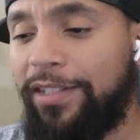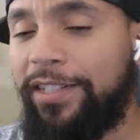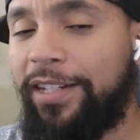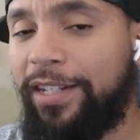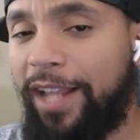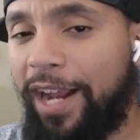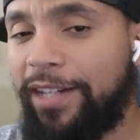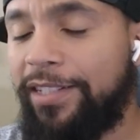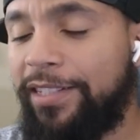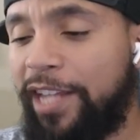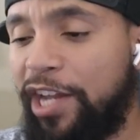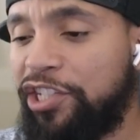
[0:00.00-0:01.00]
She can actually
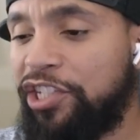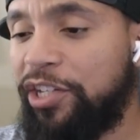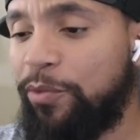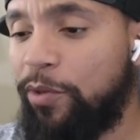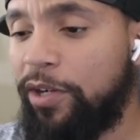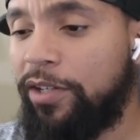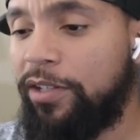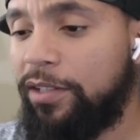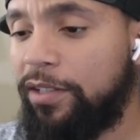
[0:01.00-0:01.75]
take shit with her.